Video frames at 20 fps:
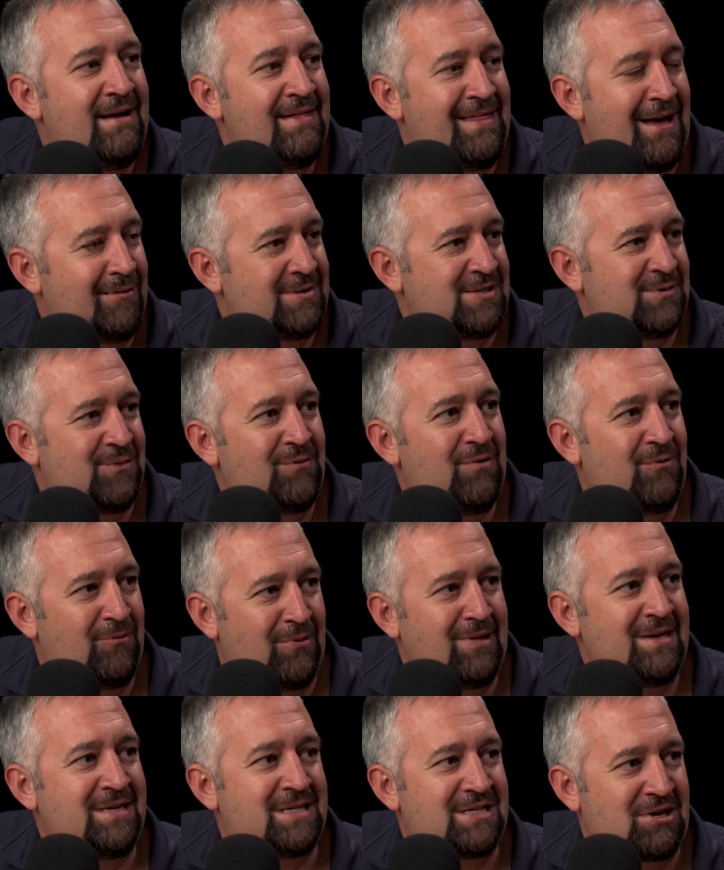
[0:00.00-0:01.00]
That was the one we
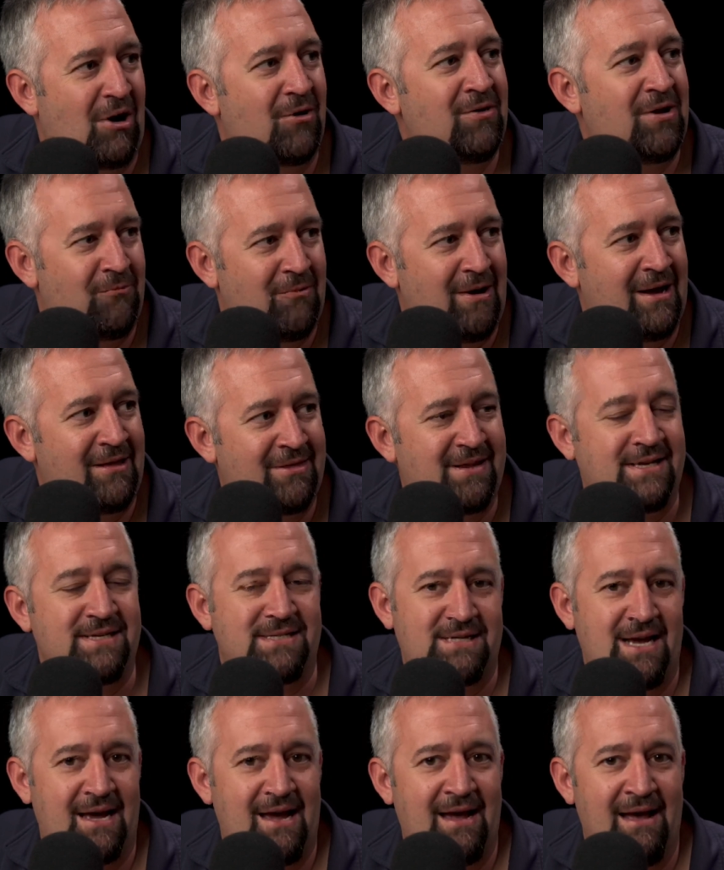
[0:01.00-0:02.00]
really started with to
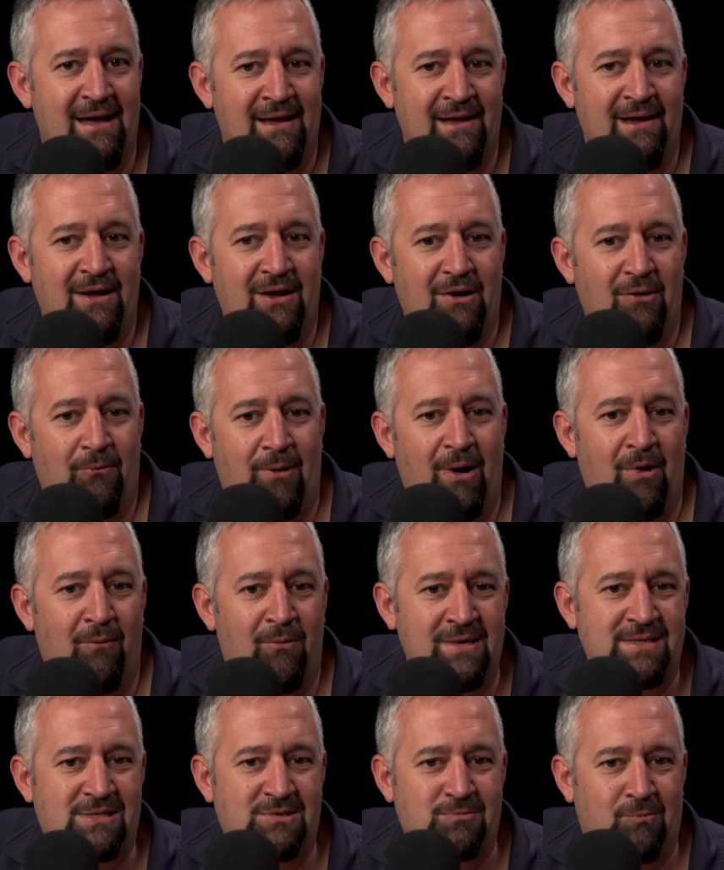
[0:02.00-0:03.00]
say, well,
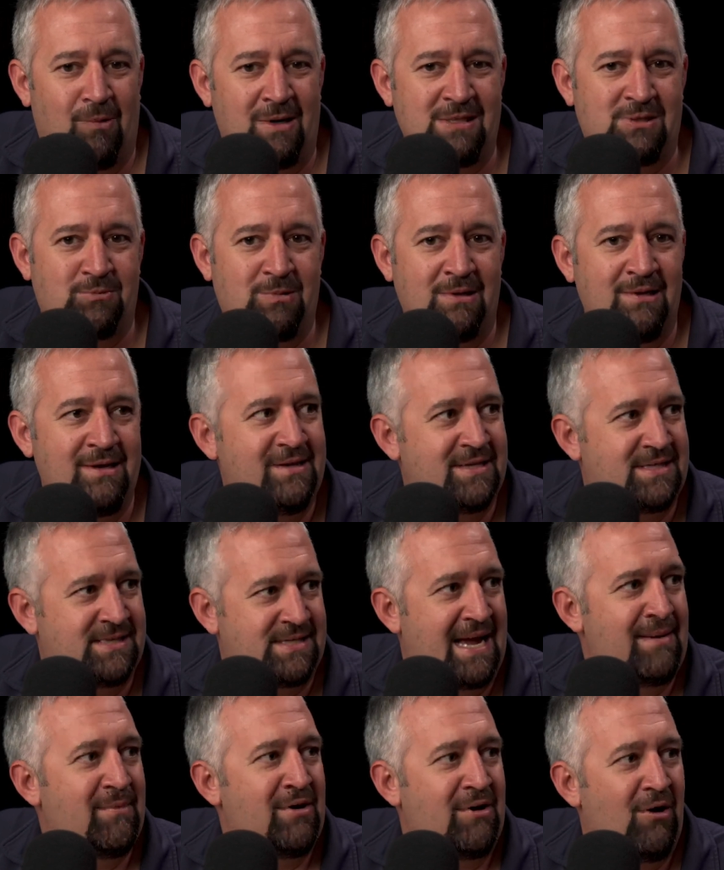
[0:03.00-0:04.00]
what's really the
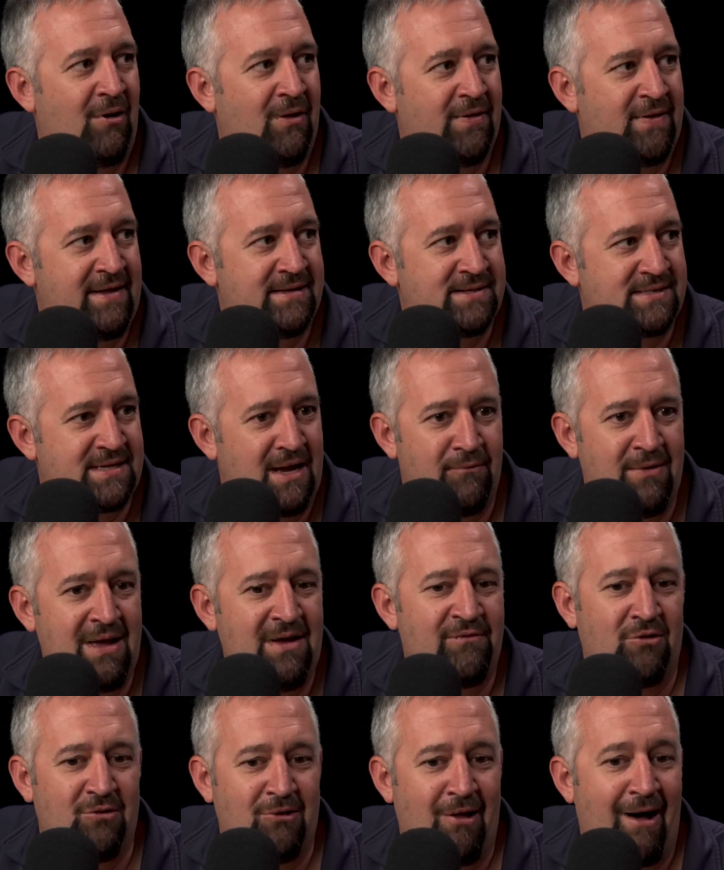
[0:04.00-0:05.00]
same on all of these? And we
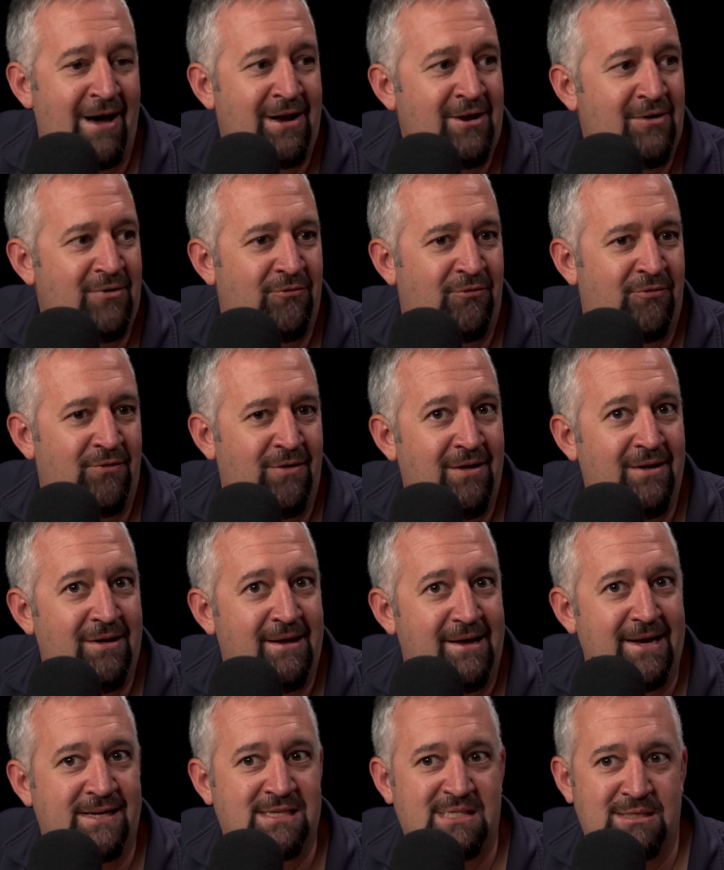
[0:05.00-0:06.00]
have a lot of
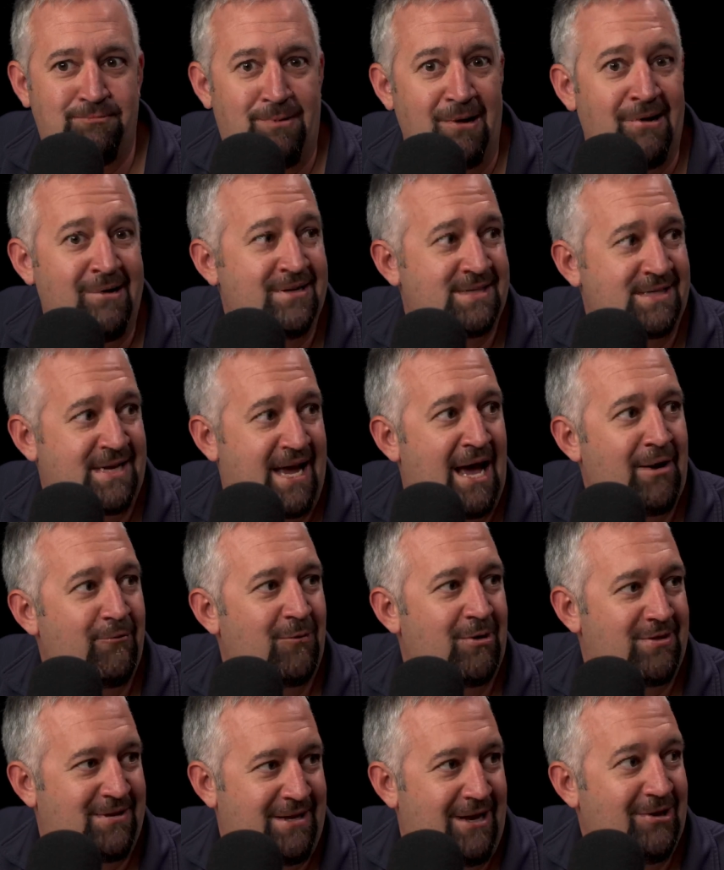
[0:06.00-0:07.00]
experienced
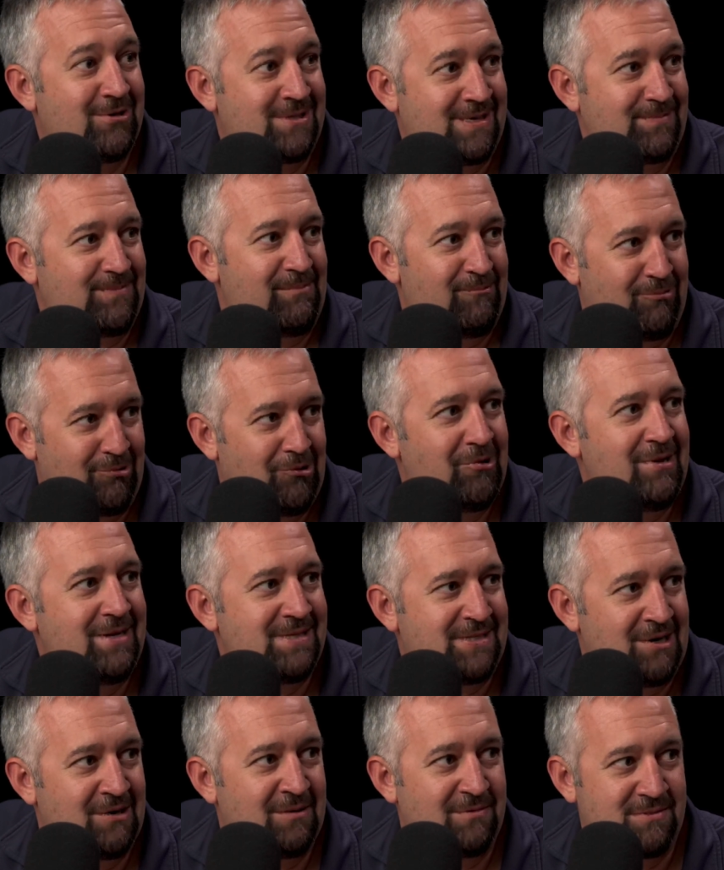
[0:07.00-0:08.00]
Kenworth dealership
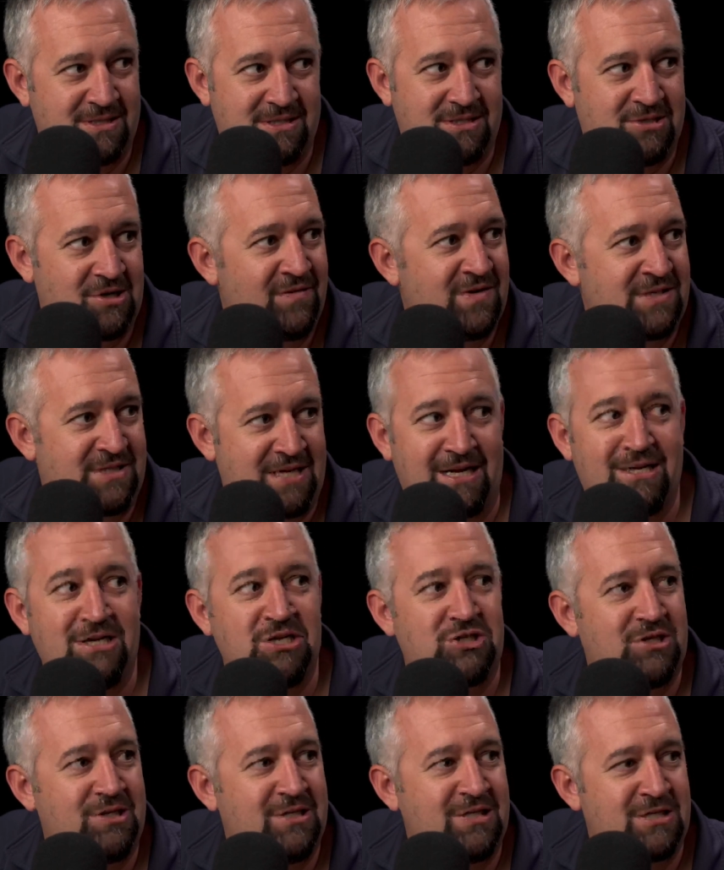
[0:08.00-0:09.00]
employees here, service
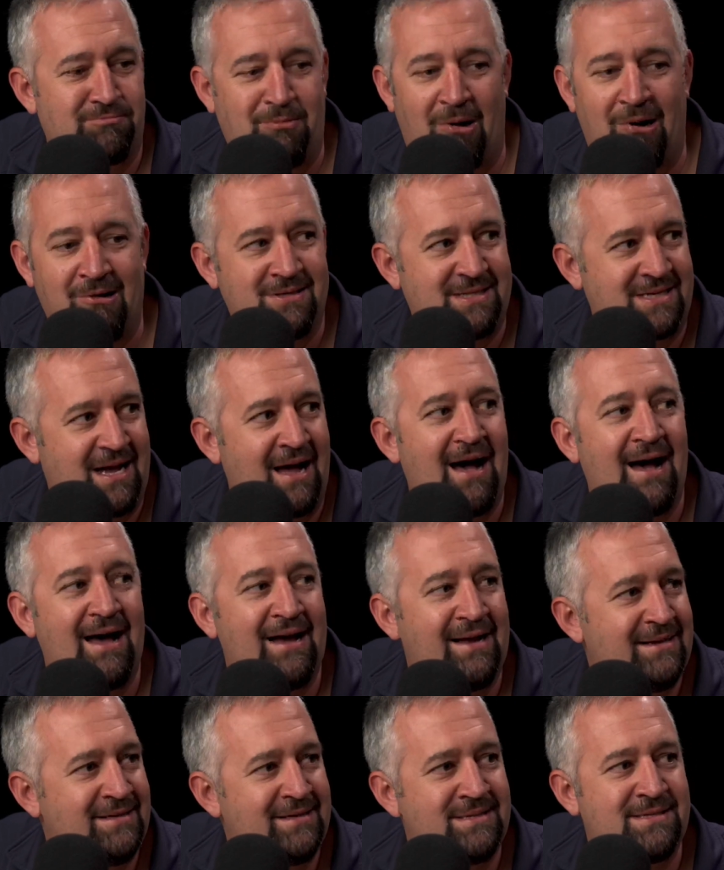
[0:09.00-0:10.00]
technicians, parts
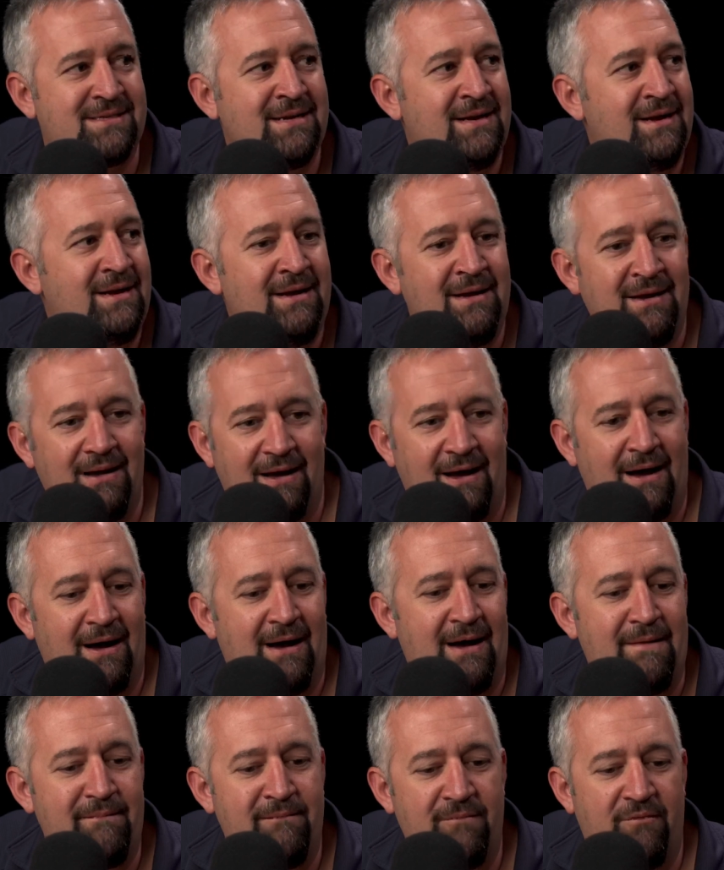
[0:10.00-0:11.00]
guys,
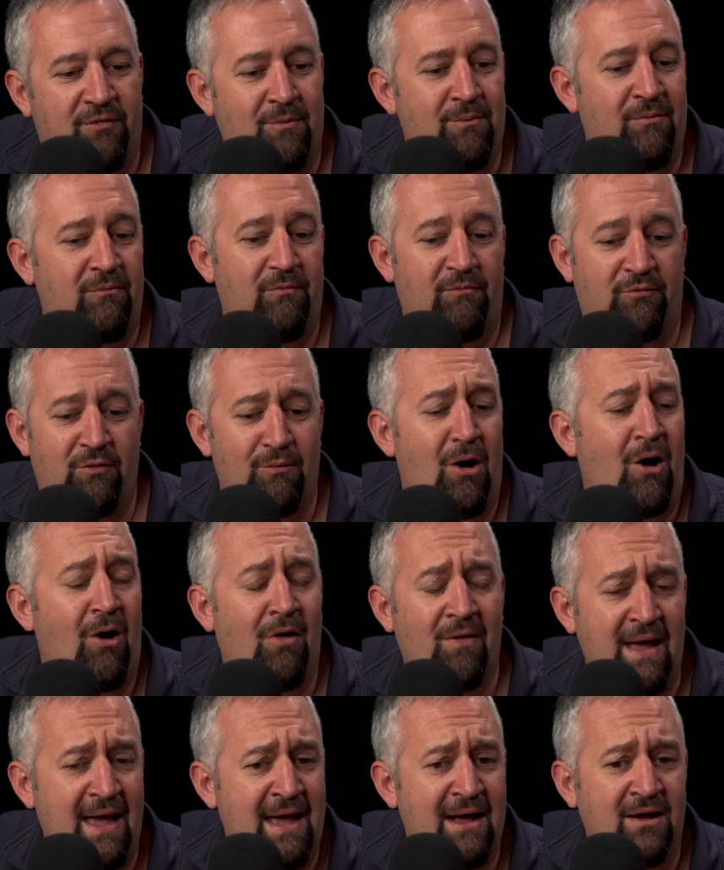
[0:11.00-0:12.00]
from
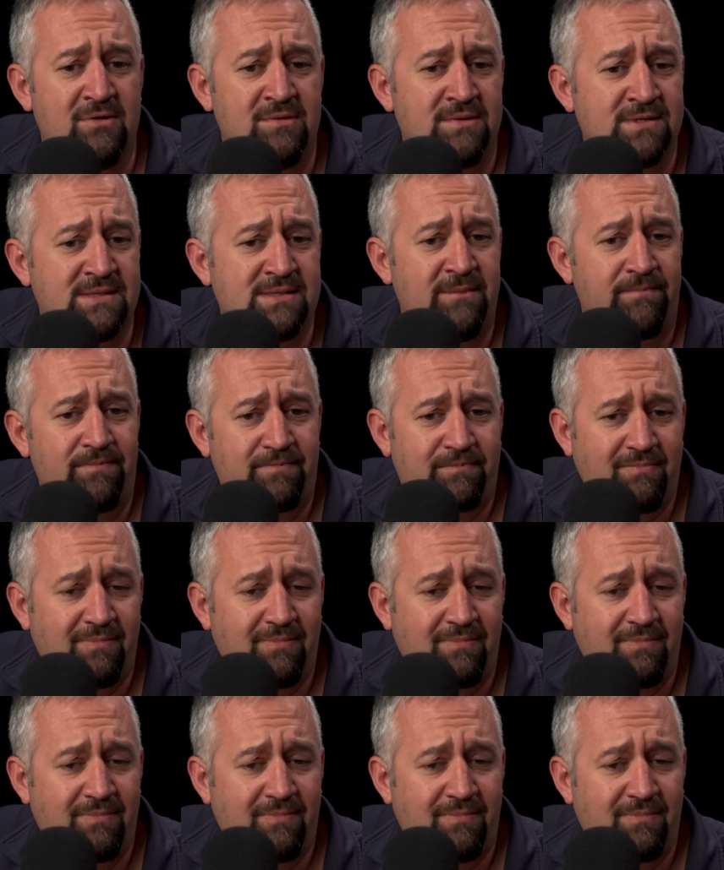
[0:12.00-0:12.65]
all angles.